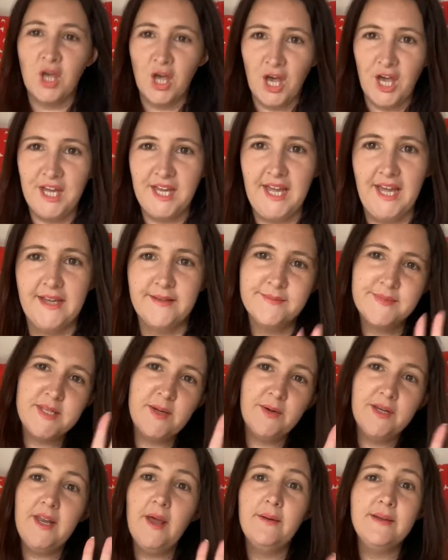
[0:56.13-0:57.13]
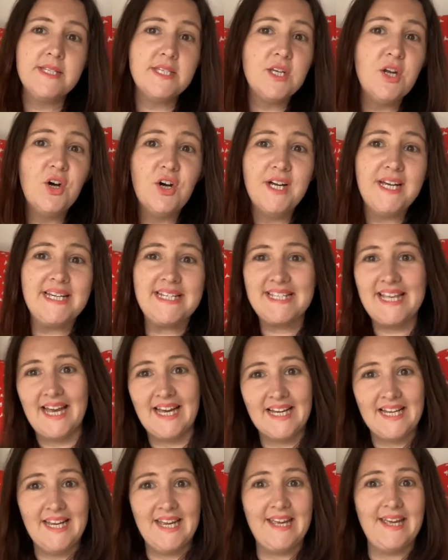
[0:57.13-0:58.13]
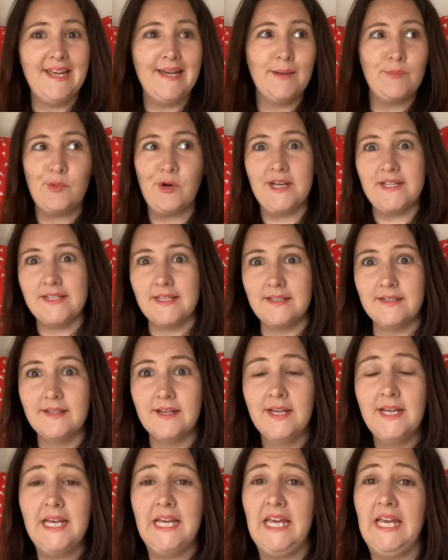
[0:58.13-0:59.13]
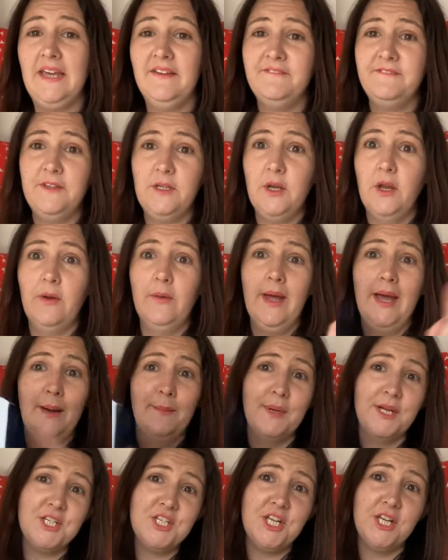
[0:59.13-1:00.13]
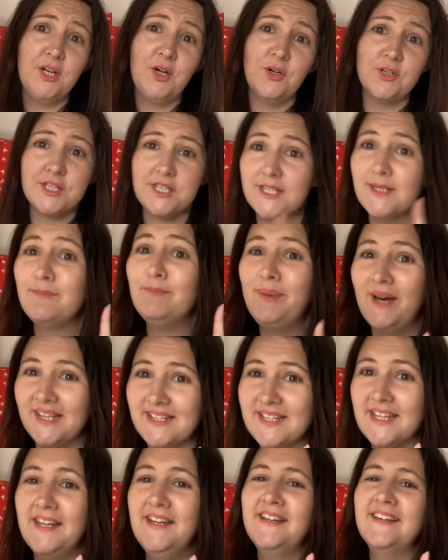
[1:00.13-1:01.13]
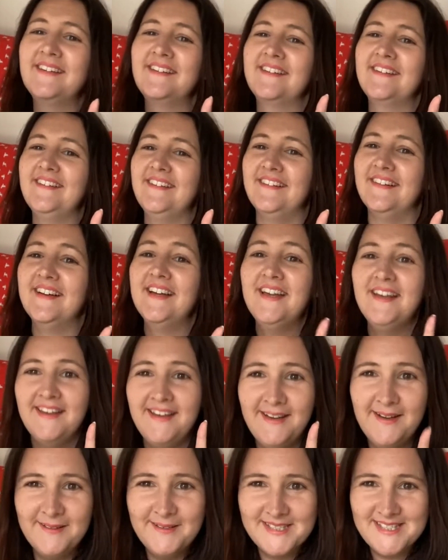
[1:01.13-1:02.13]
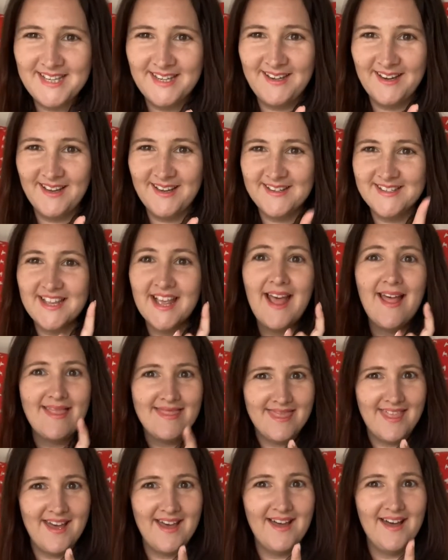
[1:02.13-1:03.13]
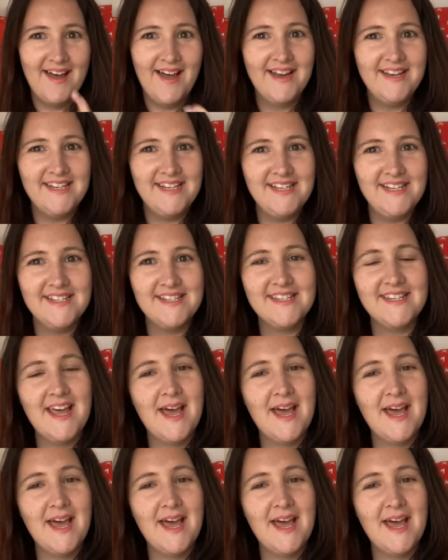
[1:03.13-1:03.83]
Okay, so I know it's not exactly a present if you know how much it costs, but he also knows that I need